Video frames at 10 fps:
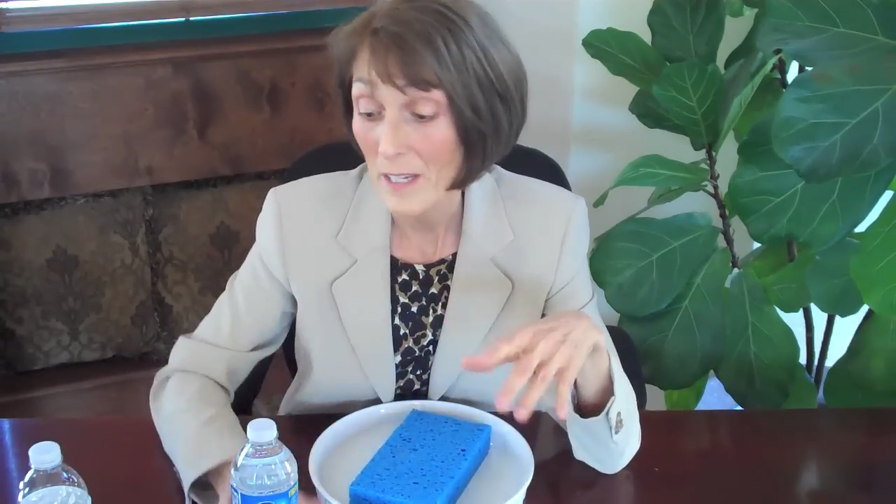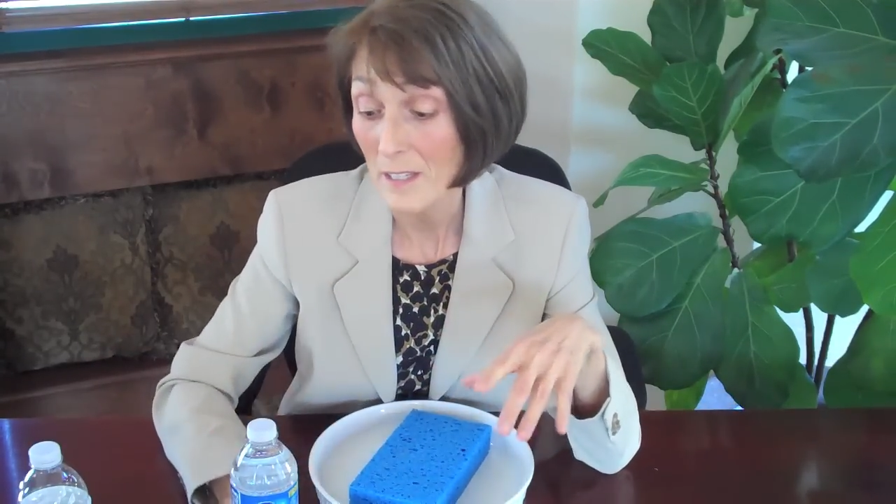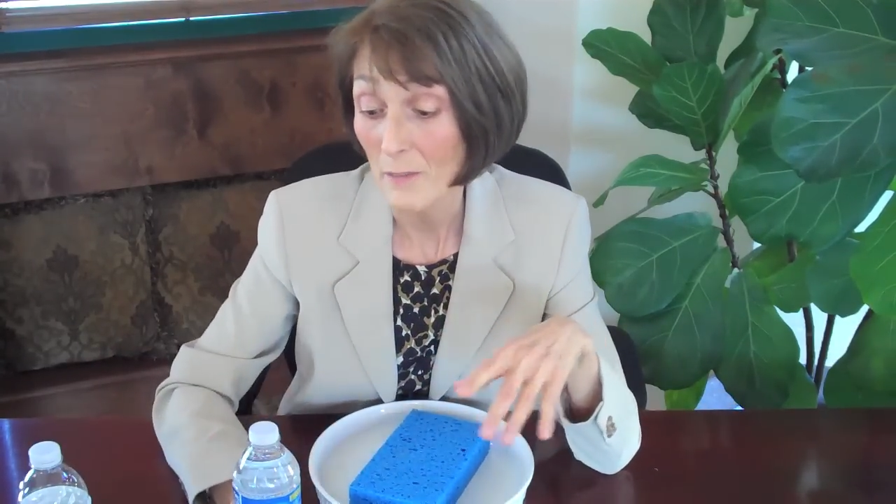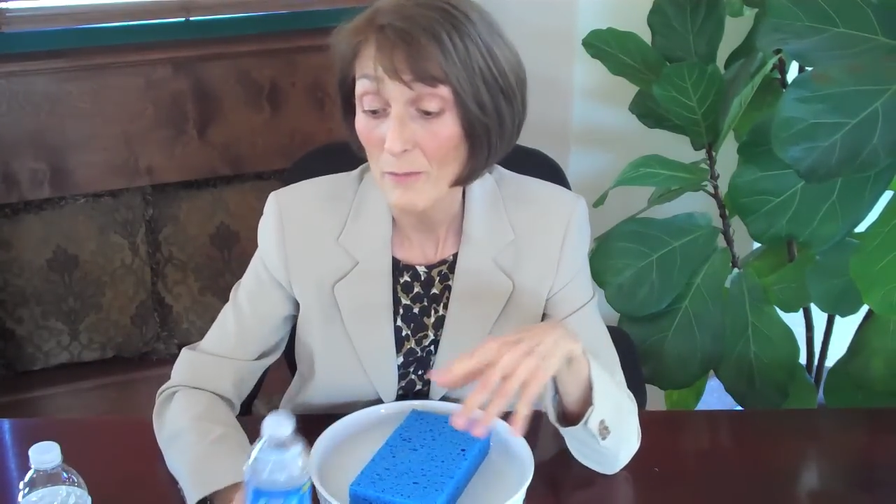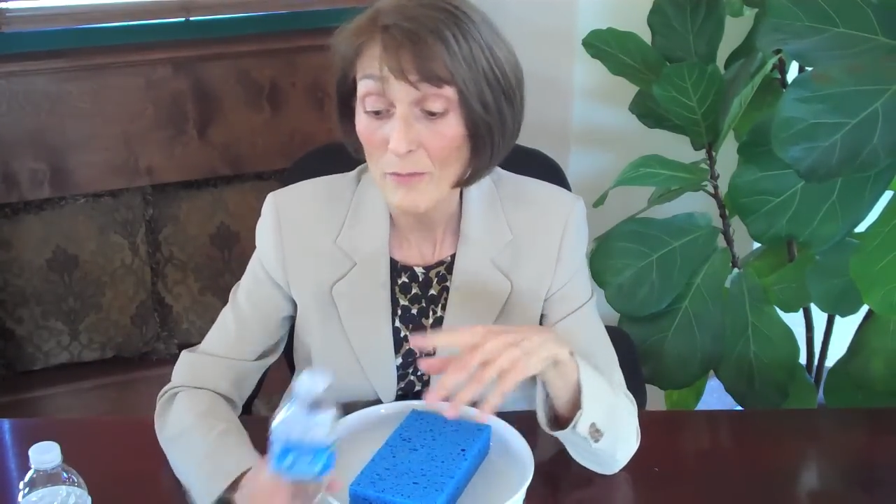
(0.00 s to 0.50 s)
is
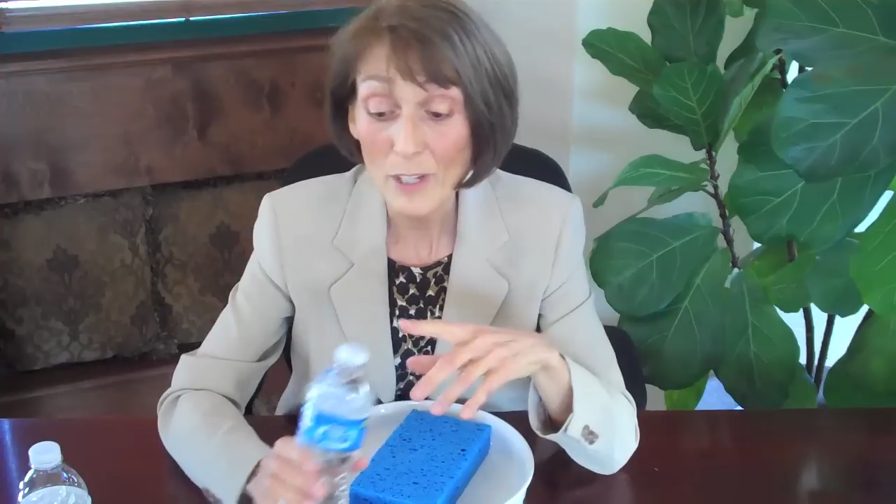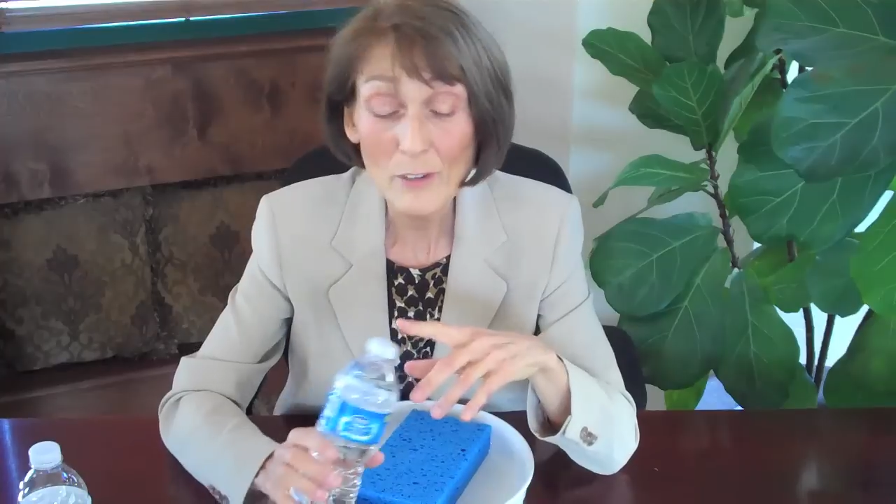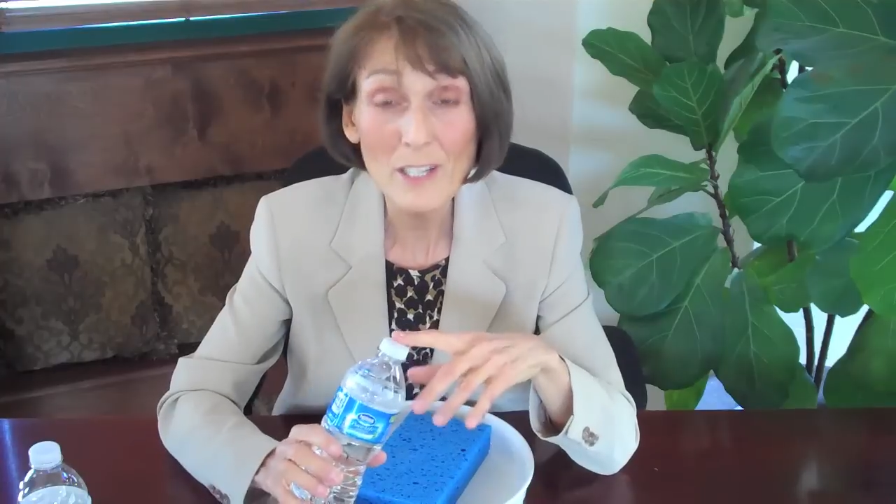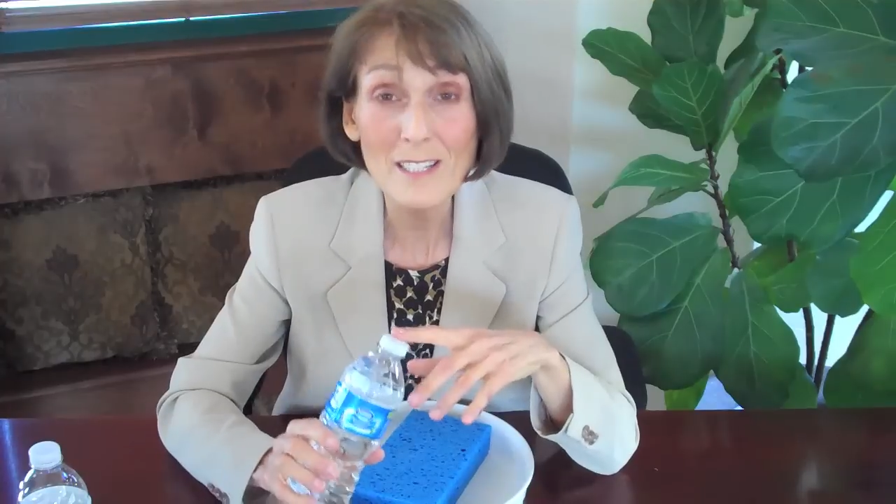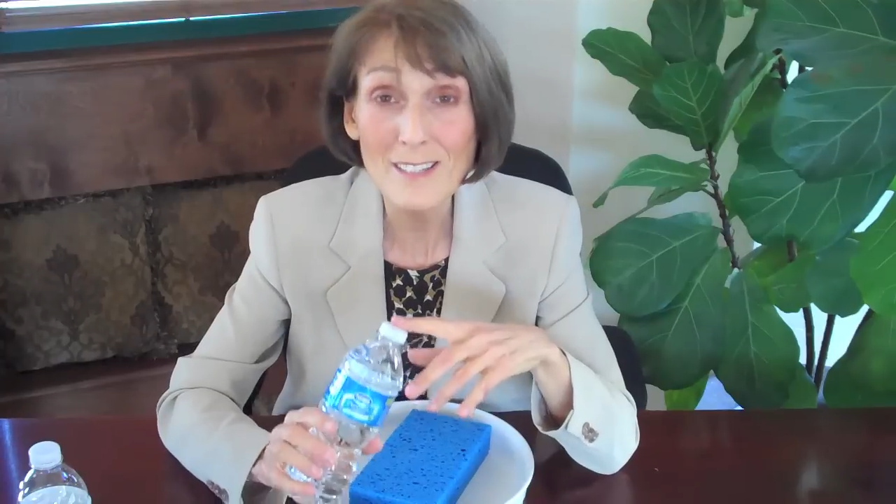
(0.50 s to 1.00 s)
a
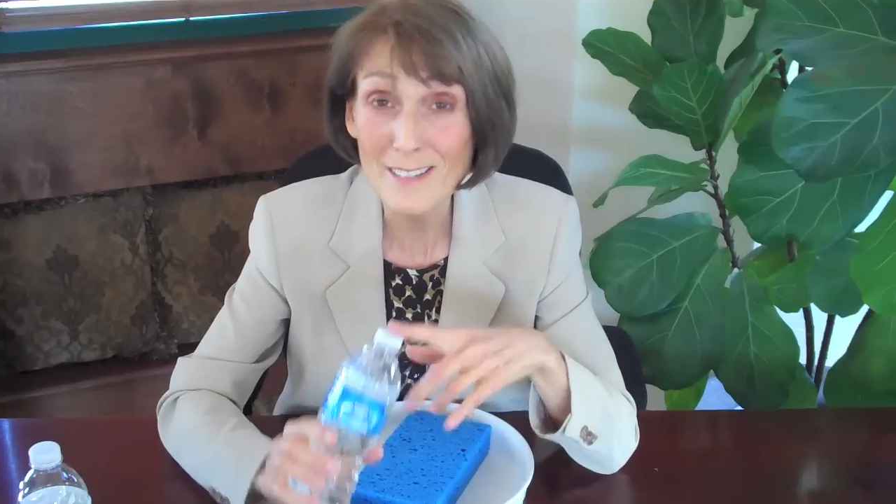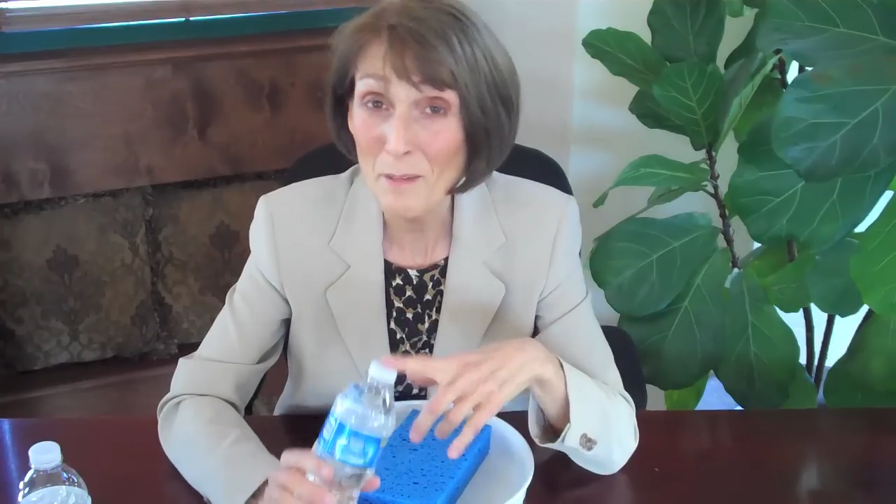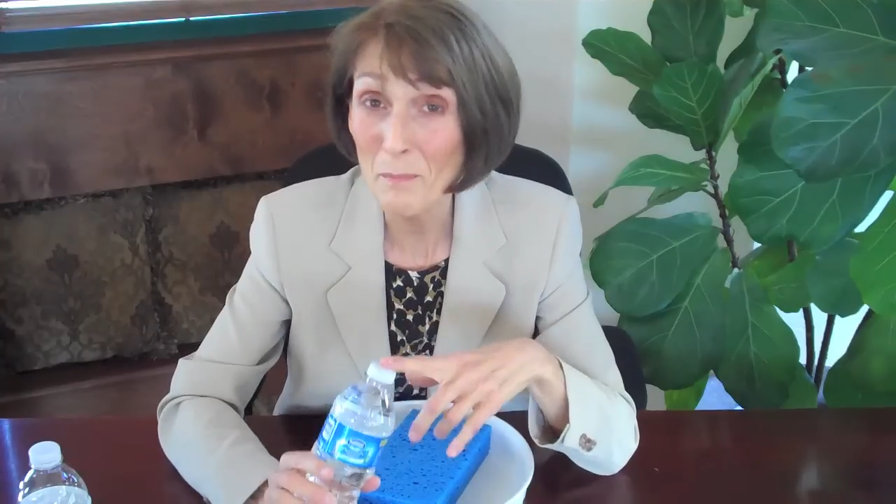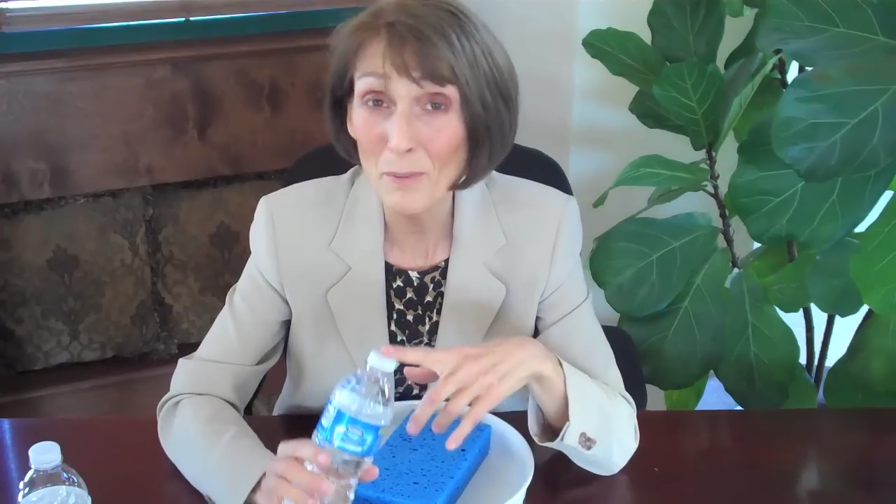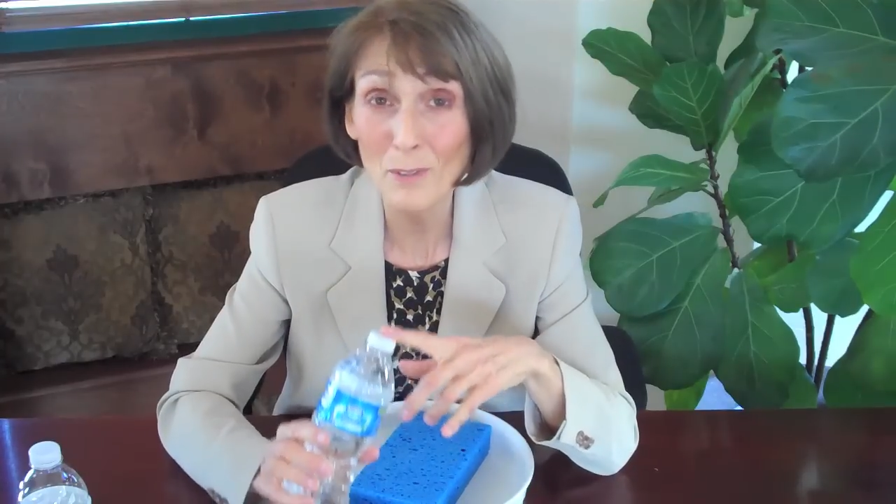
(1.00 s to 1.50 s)
very
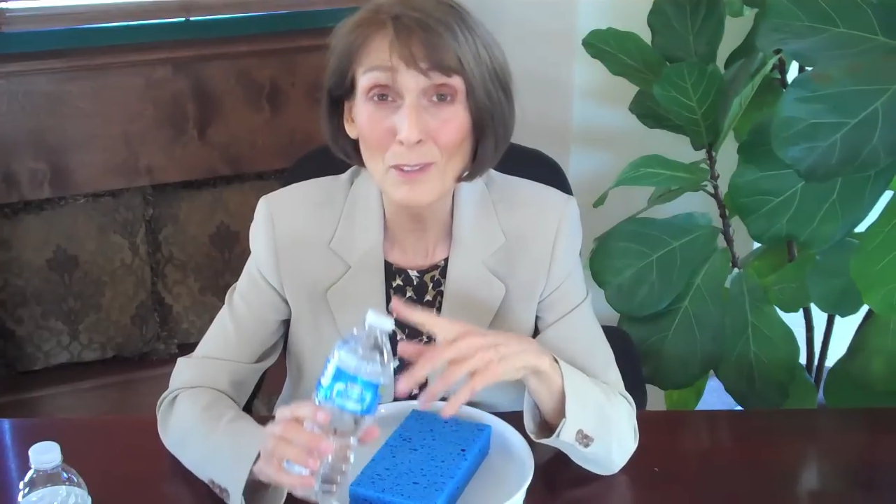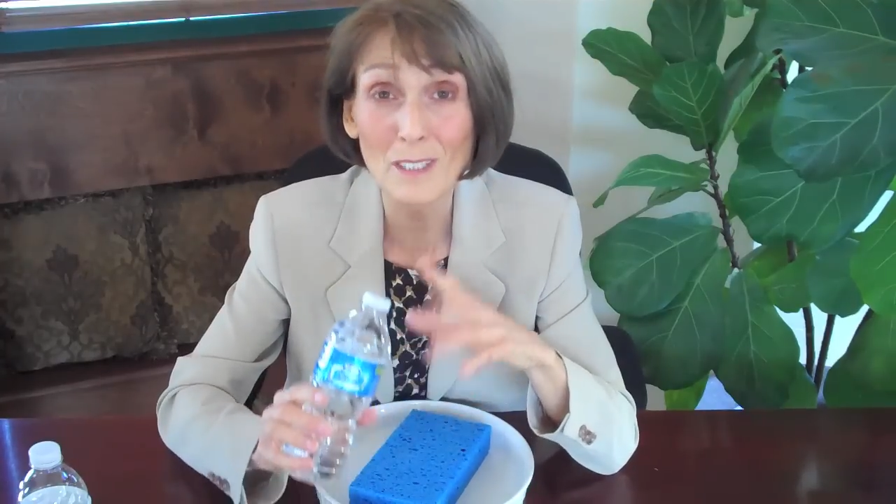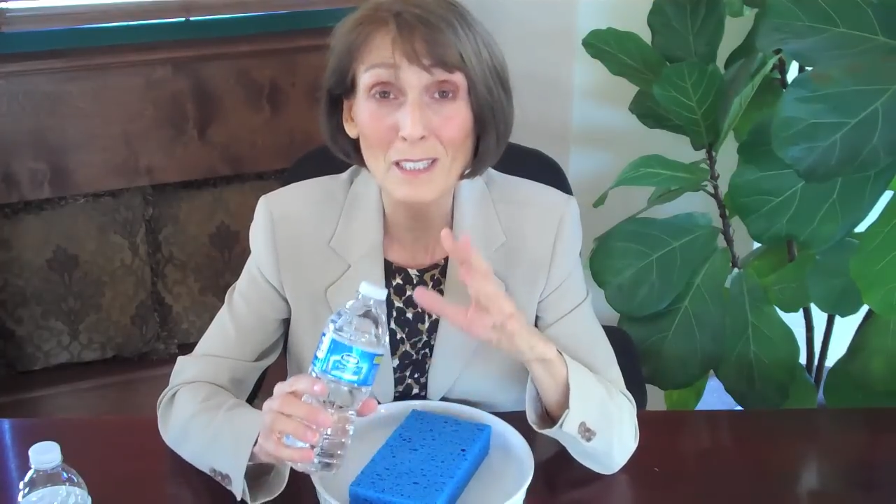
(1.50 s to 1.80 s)
simple,